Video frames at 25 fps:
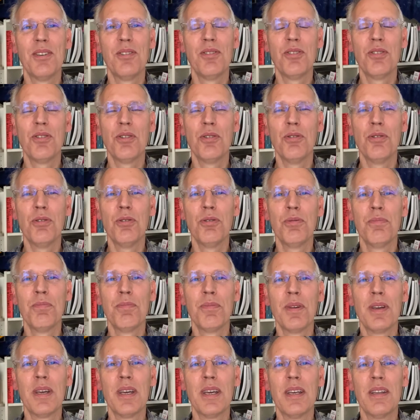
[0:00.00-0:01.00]
to
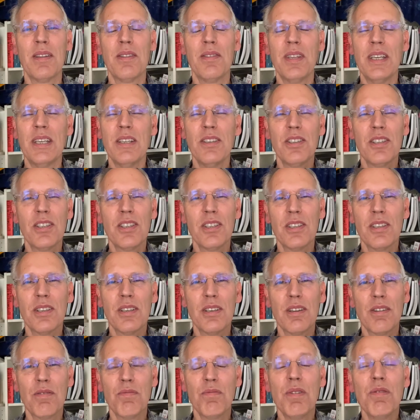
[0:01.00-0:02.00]
this
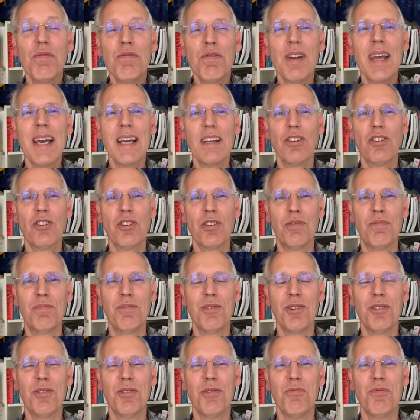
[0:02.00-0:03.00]
reflection
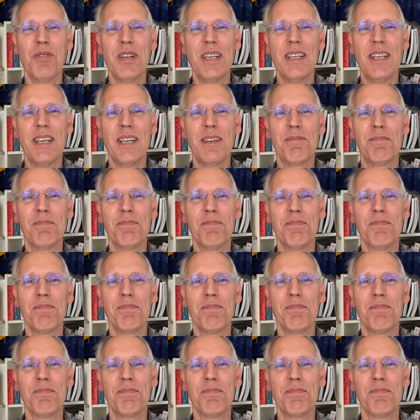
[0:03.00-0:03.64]
on the reading.